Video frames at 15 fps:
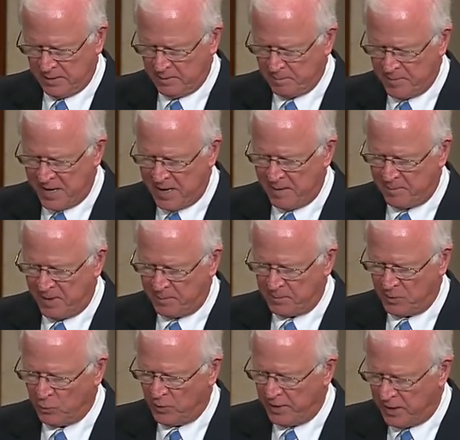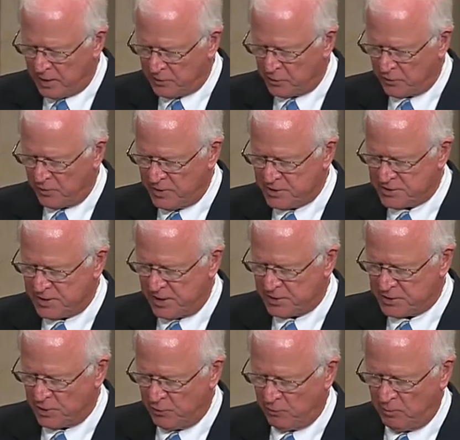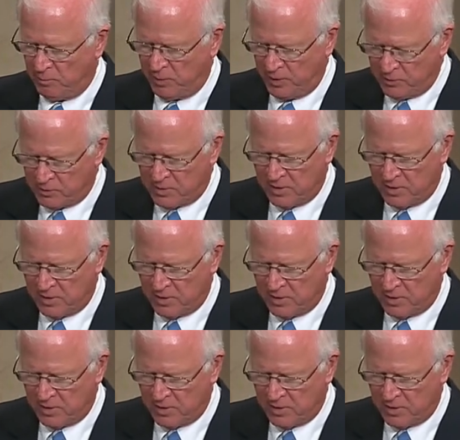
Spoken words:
My amendment would increase that total Blue